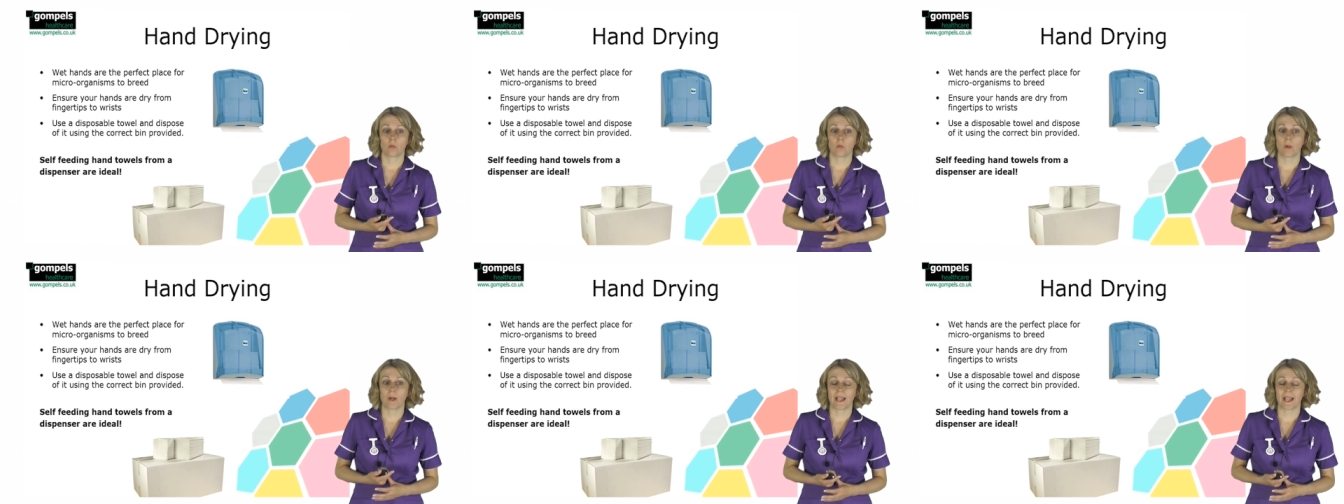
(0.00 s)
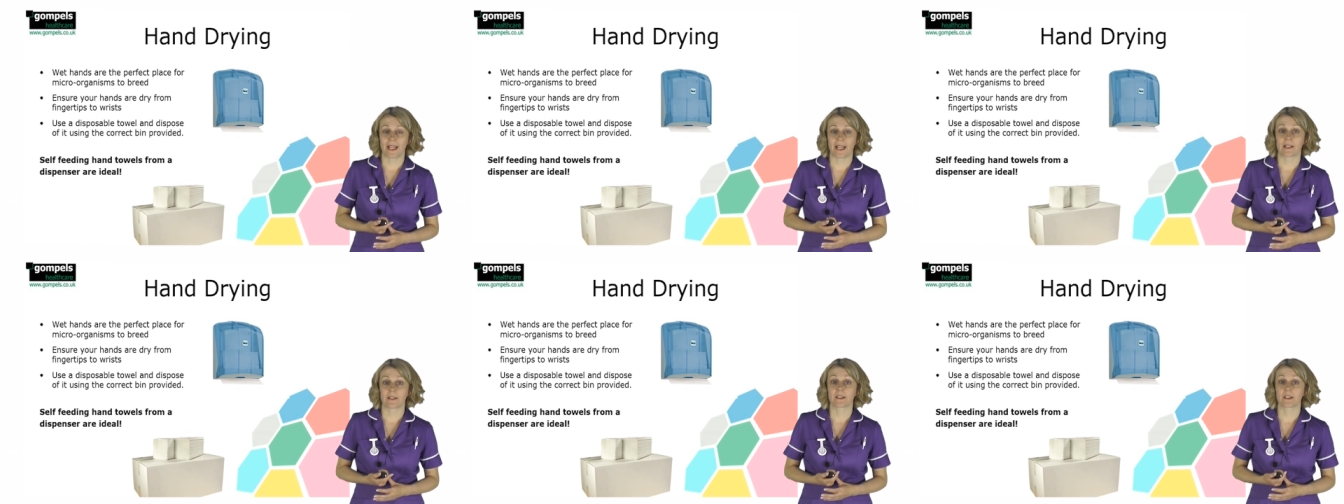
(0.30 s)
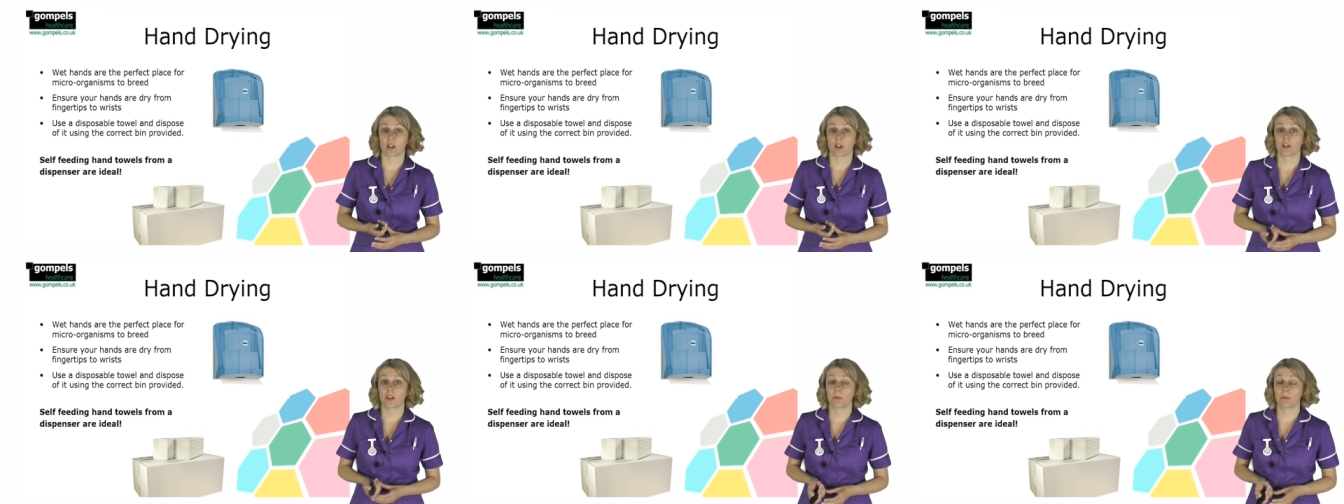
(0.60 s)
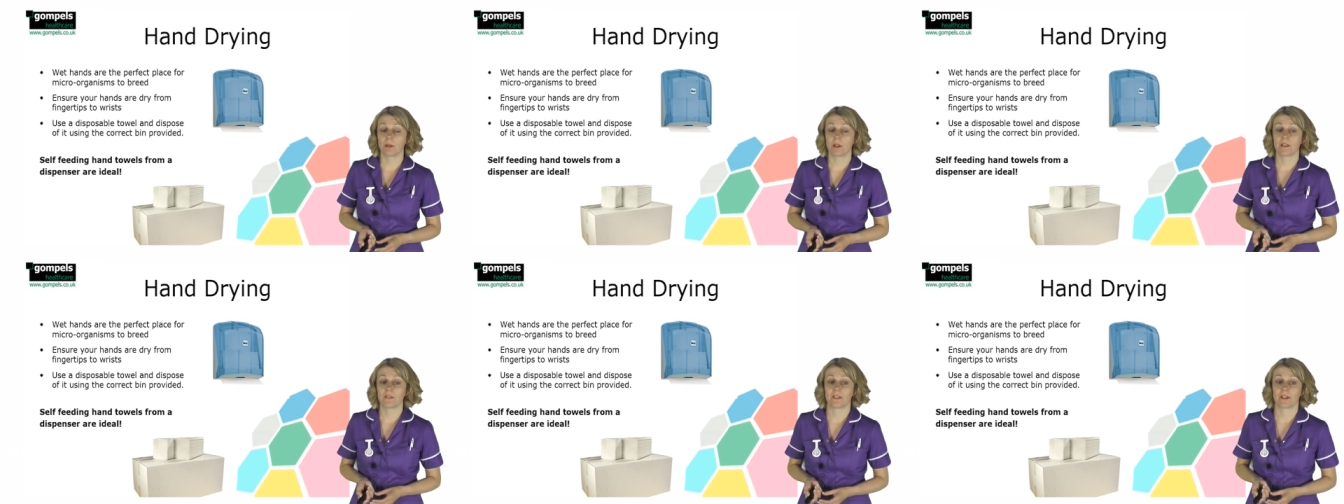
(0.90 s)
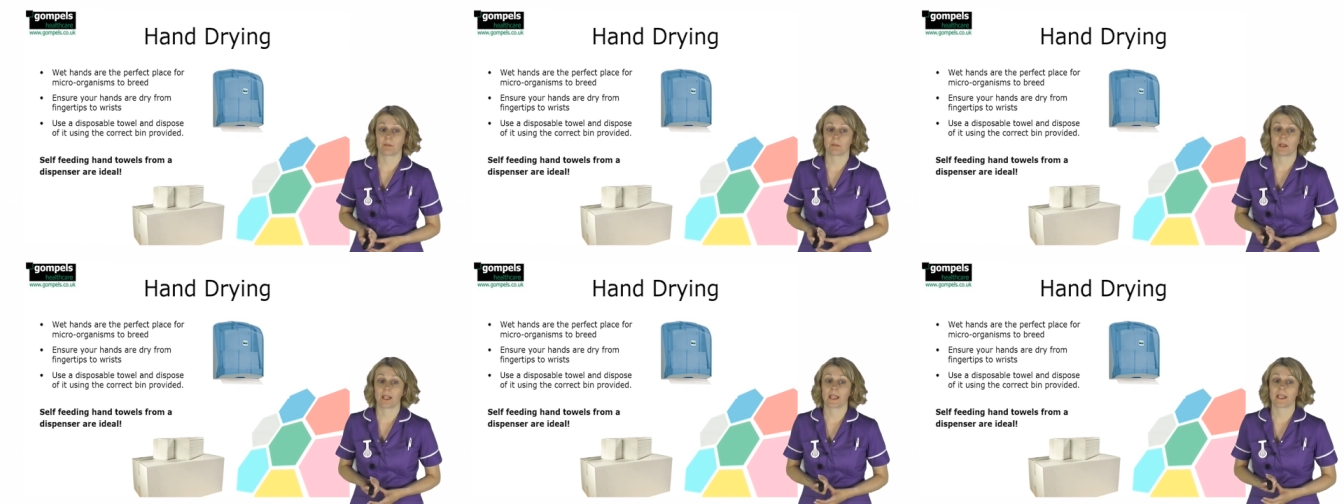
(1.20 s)
wet hands are the
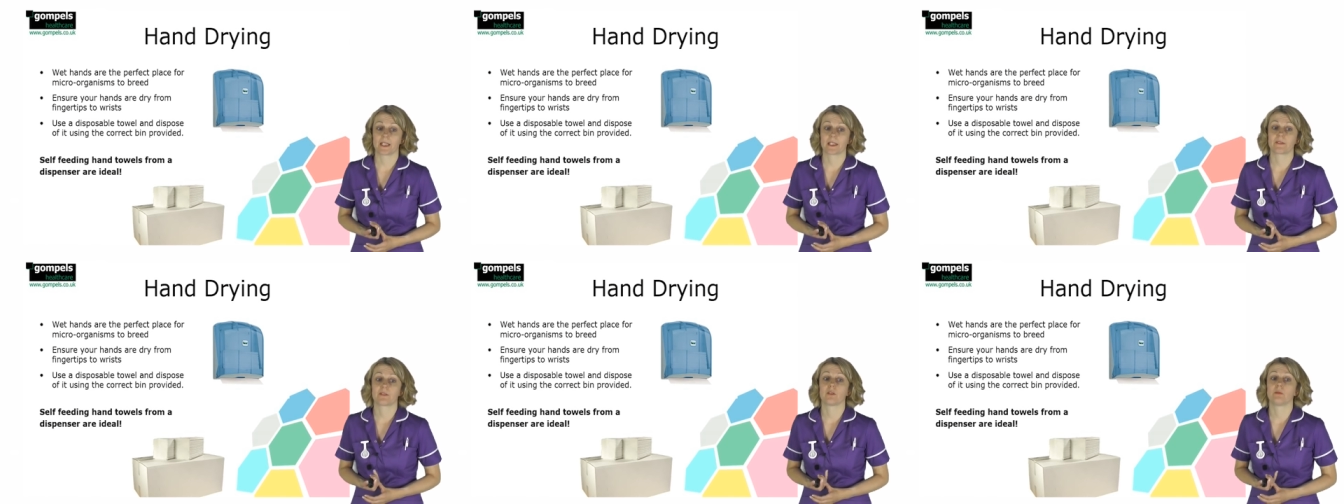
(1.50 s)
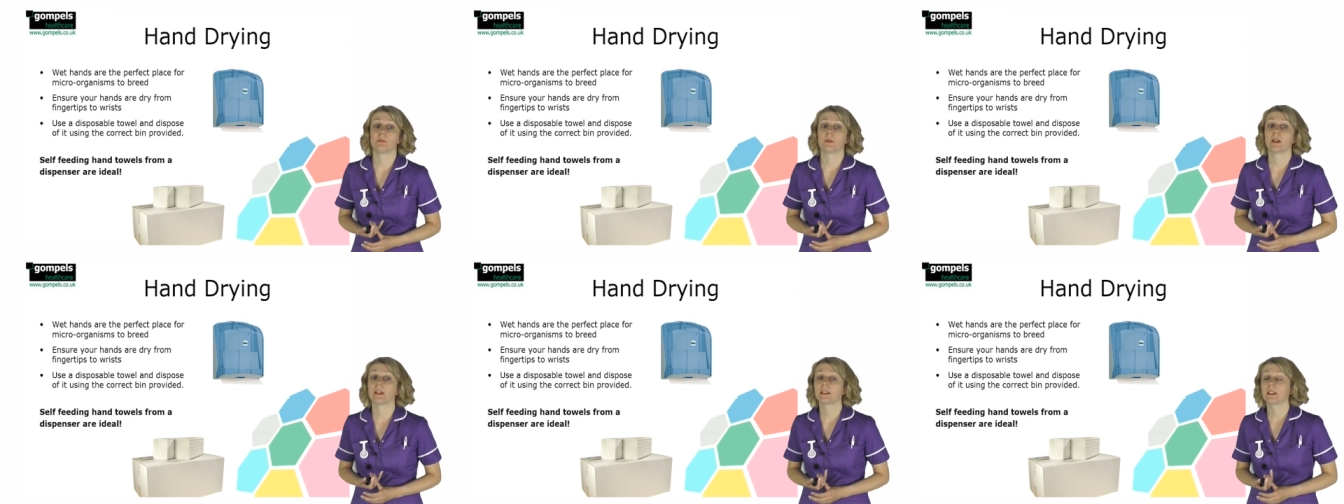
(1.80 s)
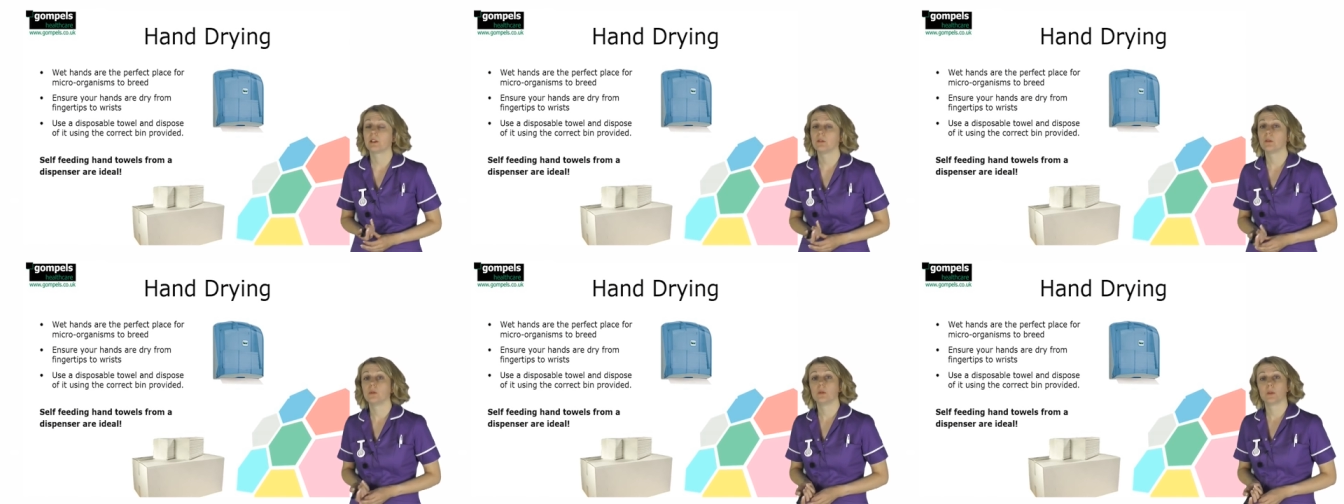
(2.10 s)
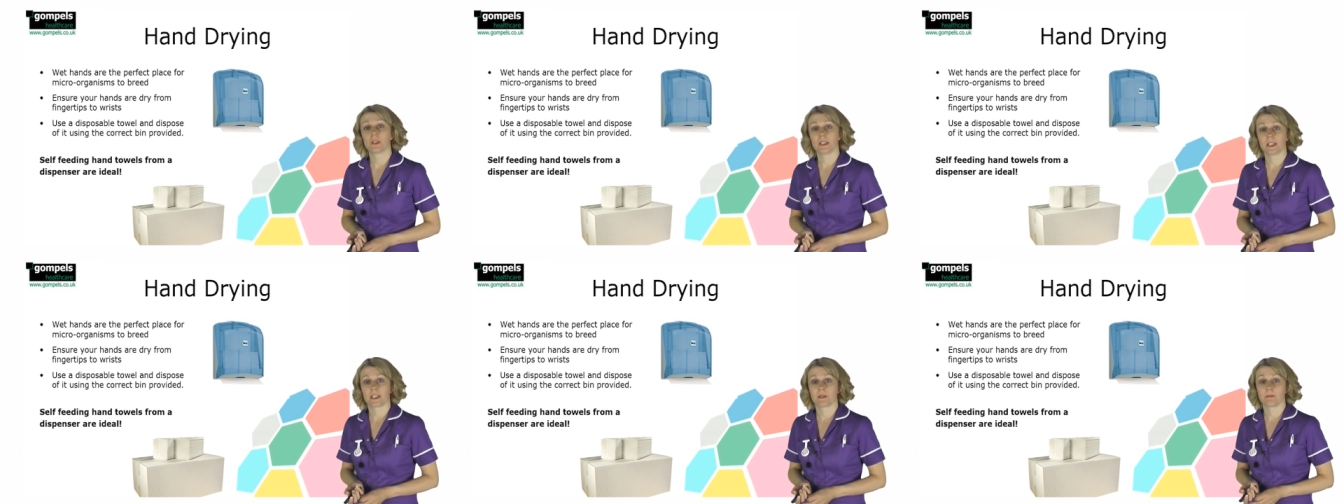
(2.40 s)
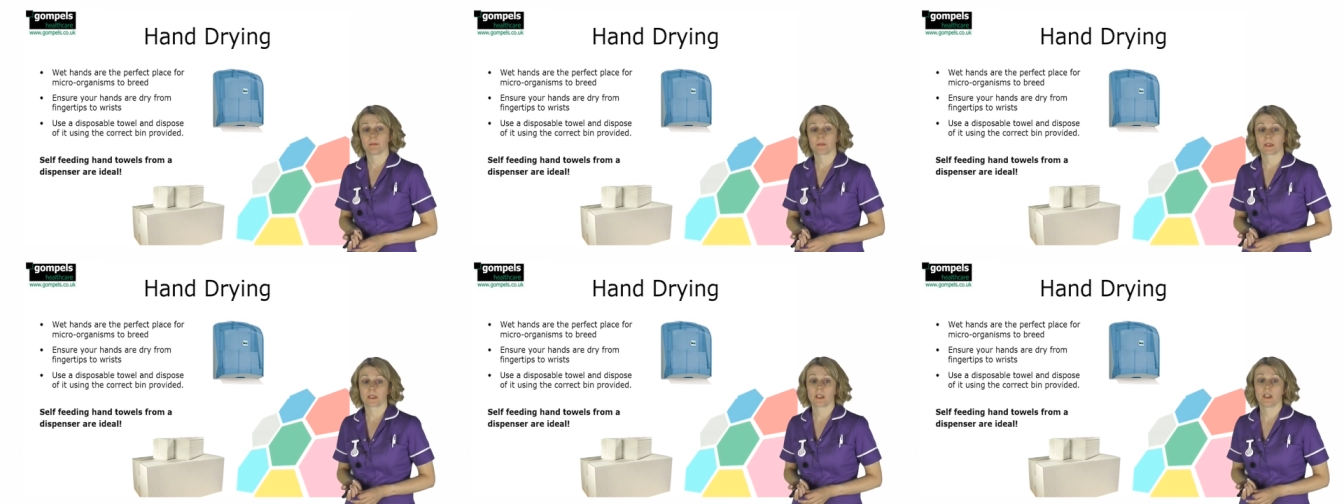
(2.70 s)
perfect place for
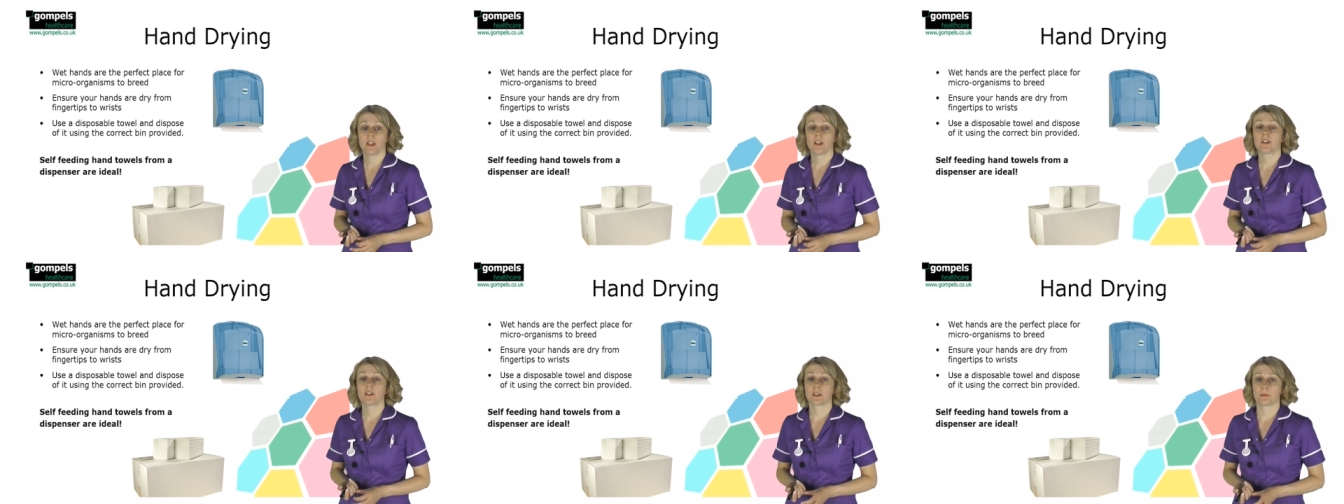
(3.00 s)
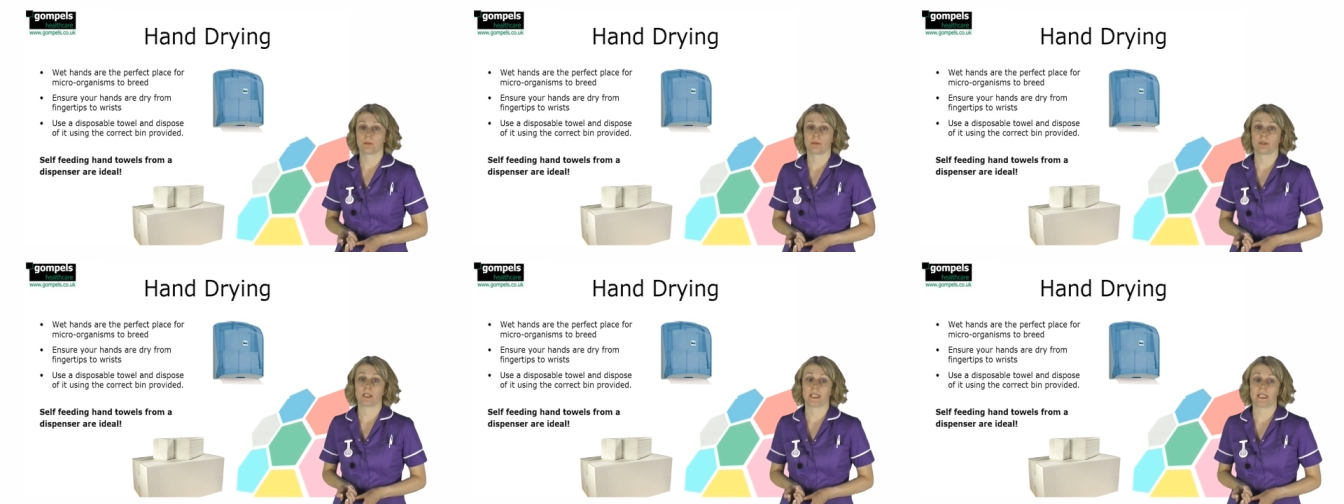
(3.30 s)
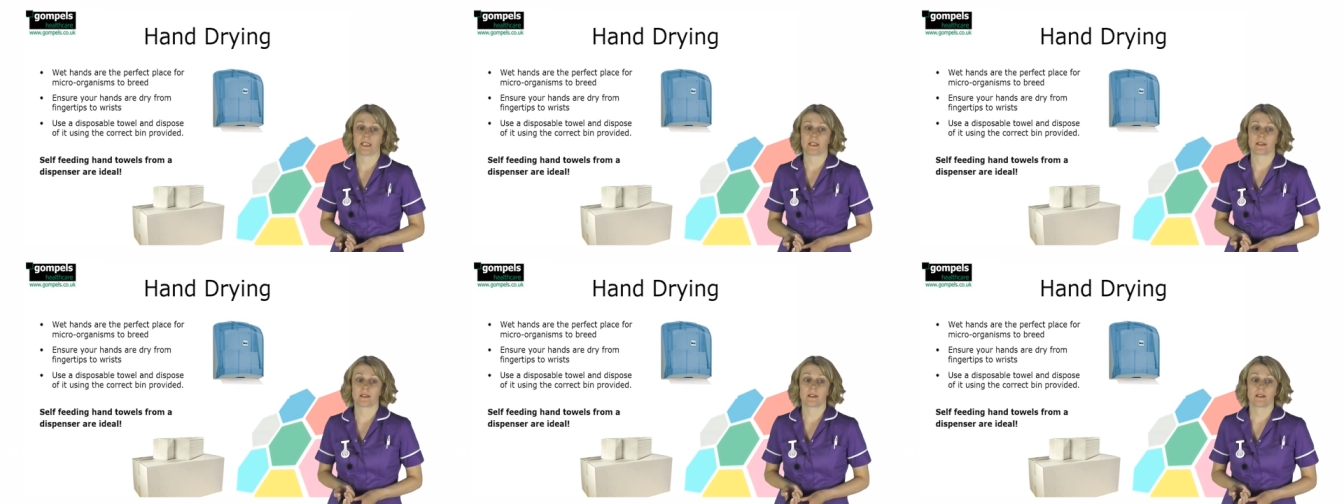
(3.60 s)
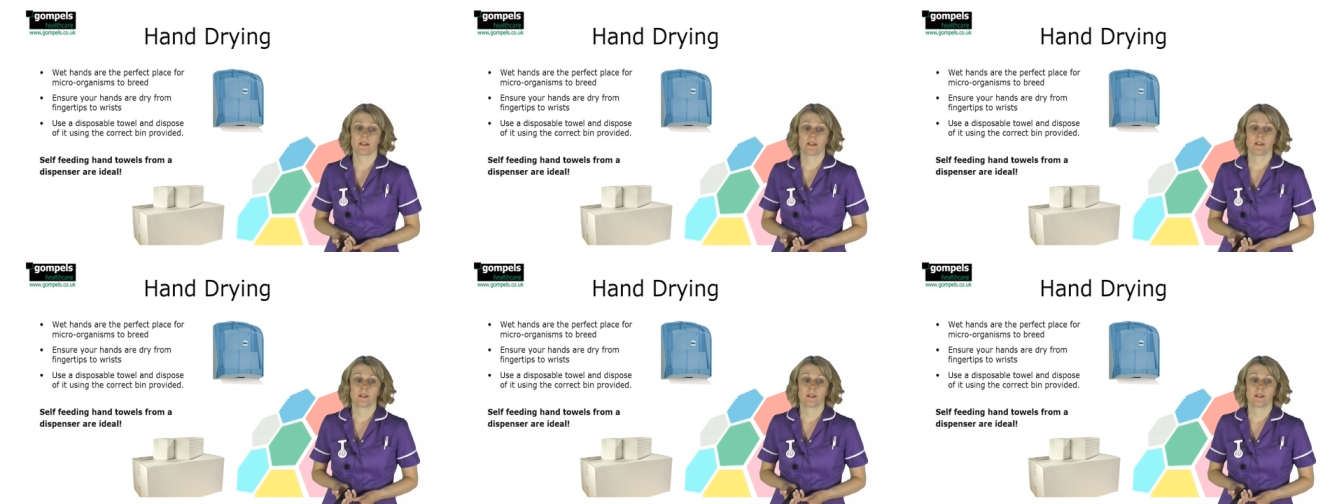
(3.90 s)
microorganisms to breed.